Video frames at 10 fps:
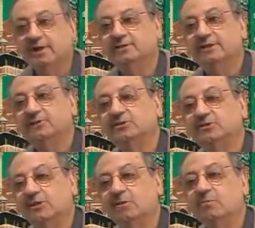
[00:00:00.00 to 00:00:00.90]
There is
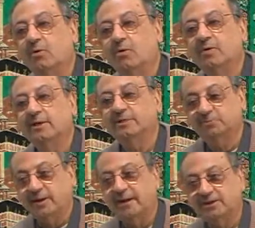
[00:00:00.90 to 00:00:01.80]
still more
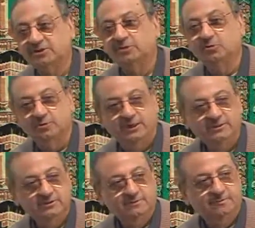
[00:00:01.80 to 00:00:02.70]
explanation to
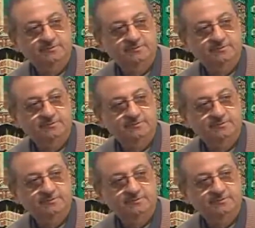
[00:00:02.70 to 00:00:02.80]
this,